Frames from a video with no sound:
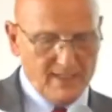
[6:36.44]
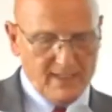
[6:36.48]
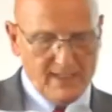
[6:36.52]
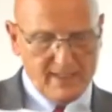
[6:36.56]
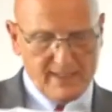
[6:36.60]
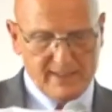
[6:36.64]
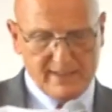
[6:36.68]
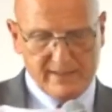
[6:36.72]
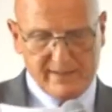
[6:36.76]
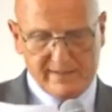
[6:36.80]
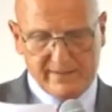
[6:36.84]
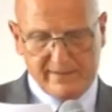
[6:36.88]

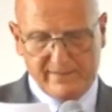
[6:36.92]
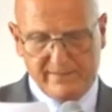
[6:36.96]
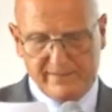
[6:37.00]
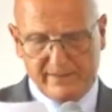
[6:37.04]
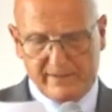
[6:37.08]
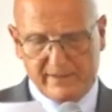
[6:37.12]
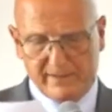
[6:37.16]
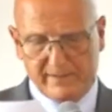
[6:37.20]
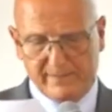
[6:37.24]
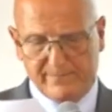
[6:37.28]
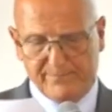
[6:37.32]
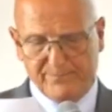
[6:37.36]
it's
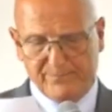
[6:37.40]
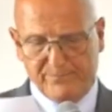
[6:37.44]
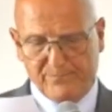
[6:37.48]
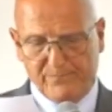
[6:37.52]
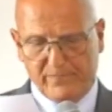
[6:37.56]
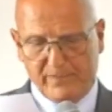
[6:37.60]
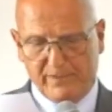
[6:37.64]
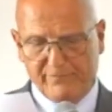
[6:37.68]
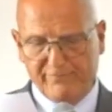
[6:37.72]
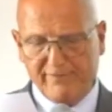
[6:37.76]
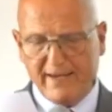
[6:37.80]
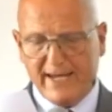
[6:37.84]
the
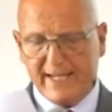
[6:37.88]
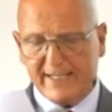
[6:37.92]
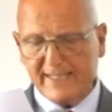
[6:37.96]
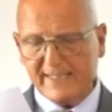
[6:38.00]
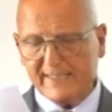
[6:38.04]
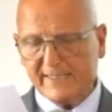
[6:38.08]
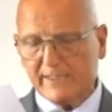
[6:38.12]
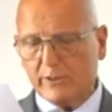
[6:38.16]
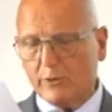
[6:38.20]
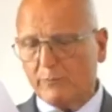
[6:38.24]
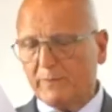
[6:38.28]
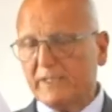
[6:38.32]

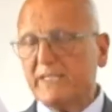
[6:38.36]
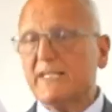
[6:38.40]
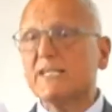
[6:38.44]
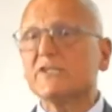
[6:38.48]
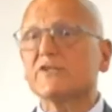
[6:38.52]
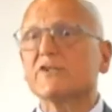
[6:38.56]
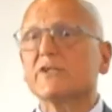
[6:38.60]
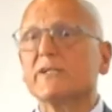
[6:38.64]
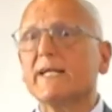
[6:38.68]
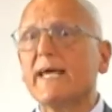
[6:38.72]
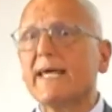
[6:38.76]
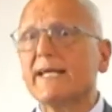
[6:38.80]
Venice
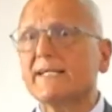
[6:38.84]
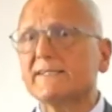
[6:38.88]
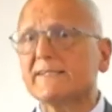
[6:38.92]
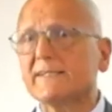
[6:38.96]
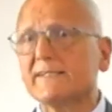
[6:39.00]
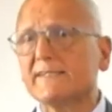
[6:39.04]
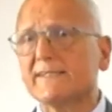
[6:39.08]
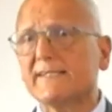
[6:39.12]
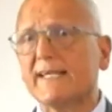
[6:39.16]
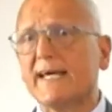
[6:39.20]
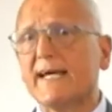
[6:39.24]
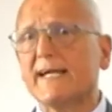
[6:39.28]
nomination
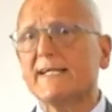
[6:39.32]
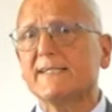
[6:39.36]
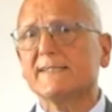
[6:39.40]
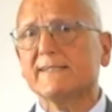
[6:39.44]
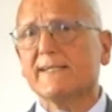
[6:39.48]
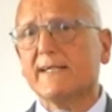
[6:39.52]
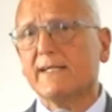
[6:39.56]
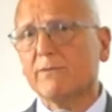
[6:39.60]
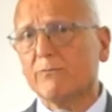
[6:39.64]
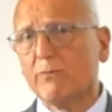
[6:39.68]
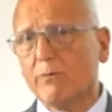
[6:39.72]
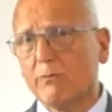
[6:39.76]
exercise,
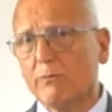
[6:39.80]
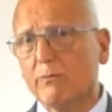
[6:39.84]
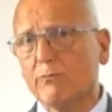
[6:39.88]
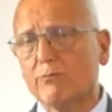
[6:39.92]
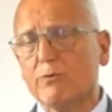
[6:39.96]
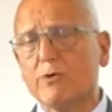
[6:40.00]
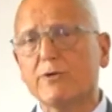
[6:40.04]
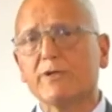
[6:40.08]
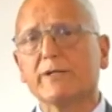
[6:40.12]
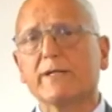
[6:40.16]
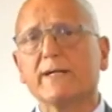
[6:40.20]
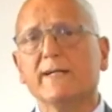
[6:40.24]
and we will
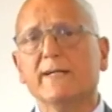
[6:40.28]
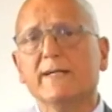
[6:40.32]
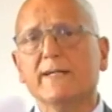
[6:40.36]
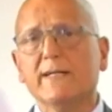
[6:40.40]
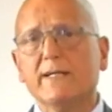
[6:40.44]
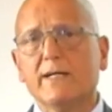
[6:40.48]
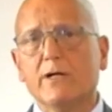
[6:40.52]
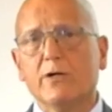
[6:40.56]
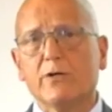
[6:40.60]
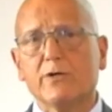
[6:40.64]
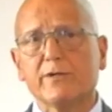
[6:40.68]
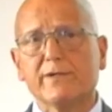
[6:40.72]
work
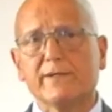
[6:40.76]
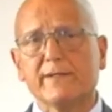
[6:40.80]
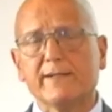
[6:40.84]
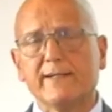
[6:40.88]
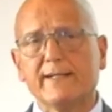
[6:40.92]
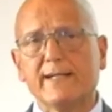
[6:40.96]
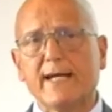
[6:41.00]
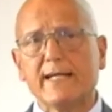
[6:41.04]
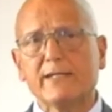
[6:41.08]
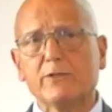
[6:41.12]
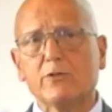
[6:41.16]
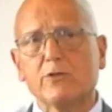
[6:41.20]
on
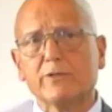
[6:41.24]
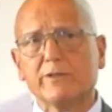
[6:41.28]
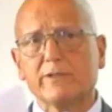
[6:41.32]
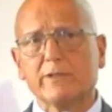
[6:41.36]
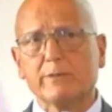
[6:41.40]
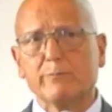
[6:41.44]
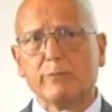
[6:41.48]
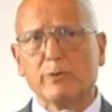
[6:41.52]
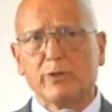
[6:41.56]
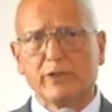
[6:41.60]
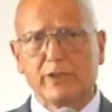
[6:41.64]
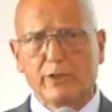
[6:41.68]
not on the
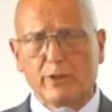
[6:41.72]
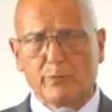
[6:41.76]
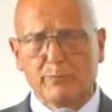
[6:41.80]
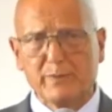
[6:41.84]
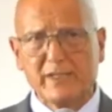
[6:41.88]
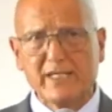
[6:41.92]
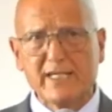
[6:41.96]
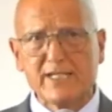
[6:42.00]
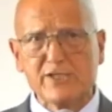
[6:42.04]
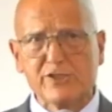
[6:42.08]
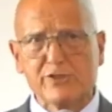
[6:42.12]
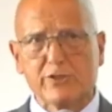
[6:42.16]

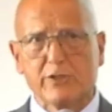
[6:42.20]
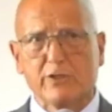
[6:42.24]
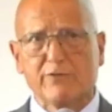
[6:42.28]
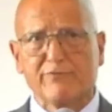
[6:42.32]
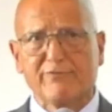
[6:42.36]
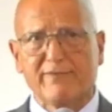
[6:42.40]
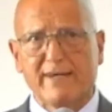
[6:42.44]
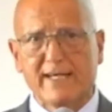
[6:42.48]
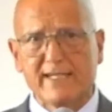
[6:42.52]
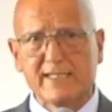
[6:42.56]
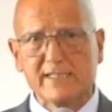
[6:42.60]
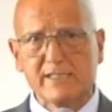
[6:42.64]
nomination of
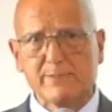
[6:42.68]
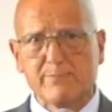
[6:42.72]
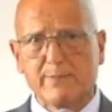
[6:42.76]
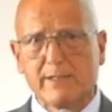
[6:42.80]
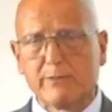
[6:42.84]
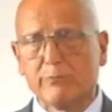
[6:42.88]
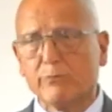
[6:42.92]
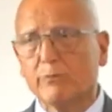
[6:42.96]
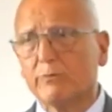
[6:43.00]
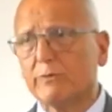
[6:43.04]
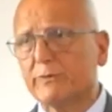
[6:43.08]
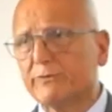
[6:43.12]
Venice,
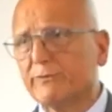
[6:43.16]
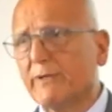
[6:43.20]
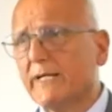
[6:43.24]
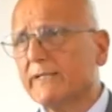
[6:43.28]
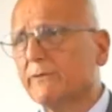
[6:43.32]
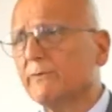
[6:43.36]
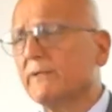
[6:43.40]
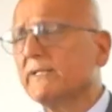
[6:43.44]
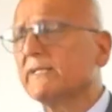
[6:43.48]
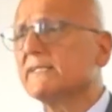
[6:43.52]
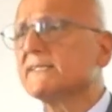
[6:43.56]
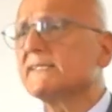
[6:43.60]
but we will try
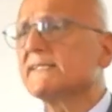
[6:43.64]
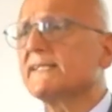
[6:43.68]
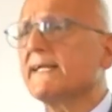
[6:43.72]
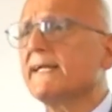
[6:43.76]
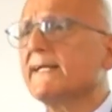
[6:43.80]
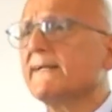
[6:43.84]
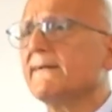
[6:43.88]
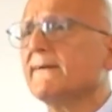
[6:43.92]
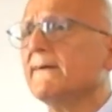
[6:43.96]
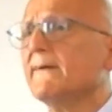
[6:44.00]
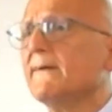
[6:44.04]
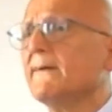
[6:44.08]
to
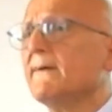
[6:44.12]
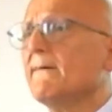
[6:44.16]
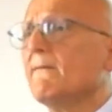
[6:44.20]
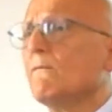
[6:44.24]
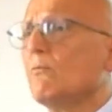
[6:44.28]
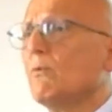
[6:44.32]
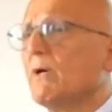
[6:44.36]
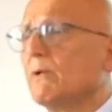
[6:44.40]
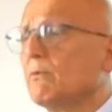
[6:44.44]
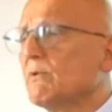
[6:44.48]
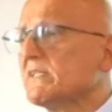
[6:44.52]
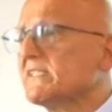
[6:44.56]
understand
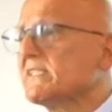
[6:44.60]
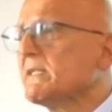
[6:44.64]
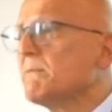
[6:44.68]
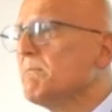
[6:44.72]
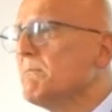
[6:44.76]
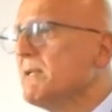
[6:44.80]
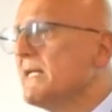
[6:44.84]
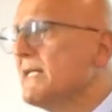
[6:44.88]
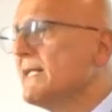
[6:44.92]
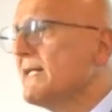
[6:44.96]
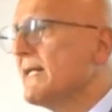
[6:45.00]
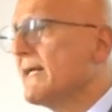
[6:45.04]
what was the
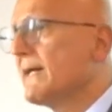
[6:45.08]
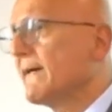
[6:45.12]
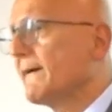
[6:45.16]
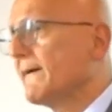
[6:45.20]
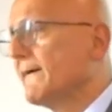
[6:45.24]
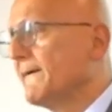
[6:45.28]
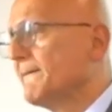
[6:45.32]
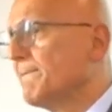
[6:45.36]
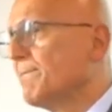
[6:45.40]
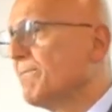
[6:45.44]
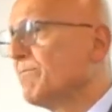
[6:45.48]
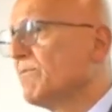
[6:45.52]
meaning
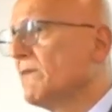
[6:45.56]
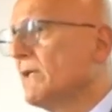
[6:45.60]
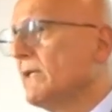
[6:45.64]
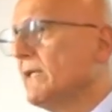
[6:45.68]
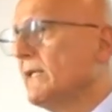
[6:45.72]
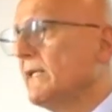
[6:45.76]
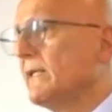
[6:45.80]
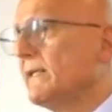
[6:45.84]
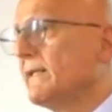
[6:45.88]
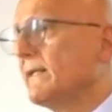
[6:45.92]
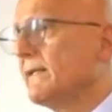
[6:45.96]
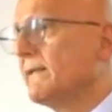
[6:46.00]

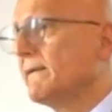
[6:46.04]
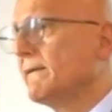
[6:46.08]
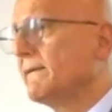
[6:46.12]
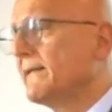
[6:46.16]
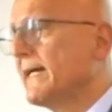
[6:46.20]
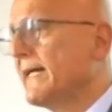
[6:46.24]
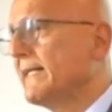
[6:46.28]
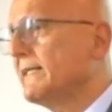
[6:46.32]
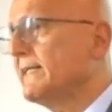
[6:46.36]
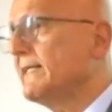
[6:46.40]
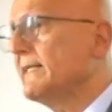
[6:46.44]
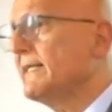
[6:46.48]
in
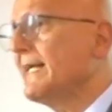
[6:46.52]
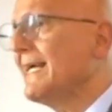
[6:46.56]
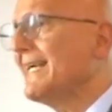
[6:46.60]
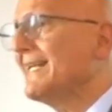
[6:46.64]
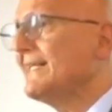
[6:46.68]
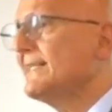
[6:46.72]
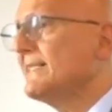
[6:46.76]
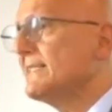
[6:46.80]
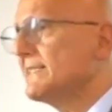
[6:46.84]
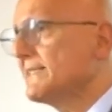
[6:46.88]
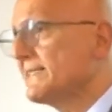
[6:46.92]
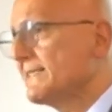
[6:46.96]

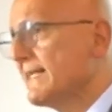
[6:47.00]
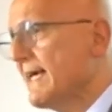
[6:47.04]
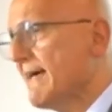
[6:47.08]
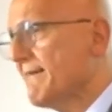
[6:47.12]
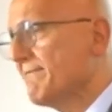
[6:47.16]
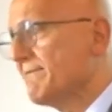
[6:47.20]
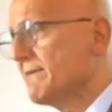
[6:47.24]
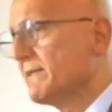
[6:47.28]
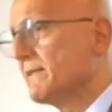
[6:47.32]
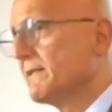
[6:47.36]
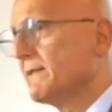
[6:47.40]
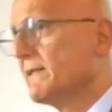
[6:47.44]

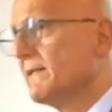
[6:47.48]
1987.